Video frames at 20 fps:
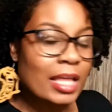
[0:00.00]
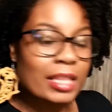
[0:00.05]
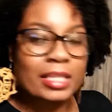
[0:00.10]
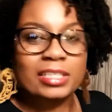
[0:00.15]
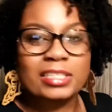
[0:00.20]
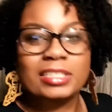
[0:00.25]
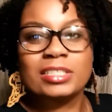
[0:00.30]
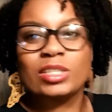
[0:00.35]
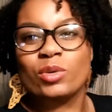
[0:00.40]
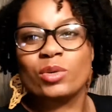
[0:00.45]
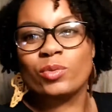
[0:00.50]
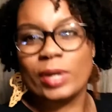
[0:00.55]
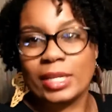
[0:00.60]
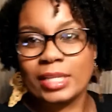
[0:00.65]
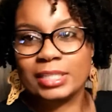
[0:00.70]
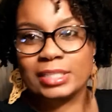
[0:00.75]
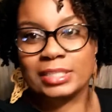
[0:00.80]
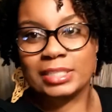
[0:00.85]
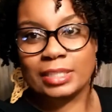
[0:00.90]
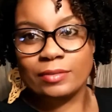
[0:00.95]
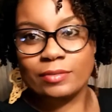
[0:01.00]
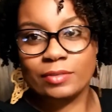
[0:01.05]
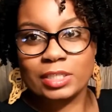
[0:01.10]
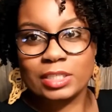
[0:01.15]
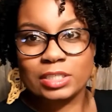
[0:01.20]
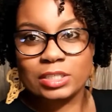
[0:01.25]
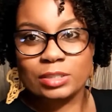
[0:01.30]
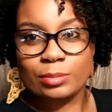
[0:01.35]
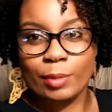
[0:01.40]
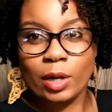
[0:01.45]
This is a
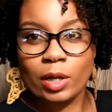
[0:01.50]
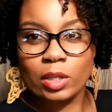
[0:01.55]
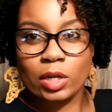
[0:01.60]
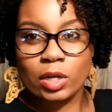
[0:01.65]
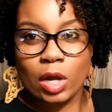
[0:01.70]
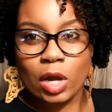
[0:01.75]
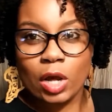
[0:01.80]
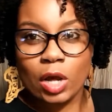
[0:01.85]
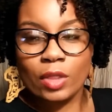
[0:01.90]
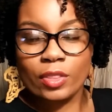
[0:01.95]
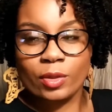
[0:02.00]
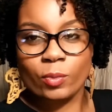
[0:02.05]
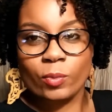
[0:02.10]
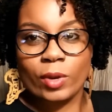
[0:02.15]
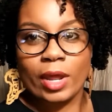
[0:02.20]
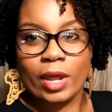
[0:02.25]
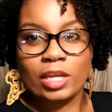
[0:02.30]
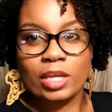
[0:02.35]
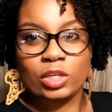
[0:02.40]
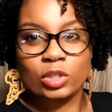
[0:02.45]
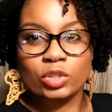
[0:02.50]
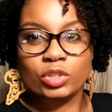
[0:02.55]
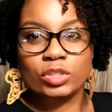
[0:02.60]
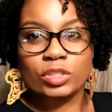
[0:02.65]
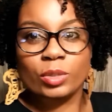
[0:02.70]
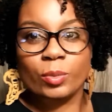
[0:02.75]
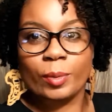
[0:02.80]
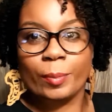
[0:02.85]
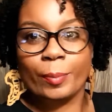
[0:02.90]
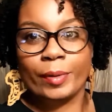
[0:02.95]
relatively smaller haul than what I
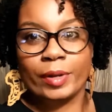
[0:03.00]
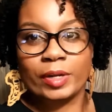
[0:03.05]
usually would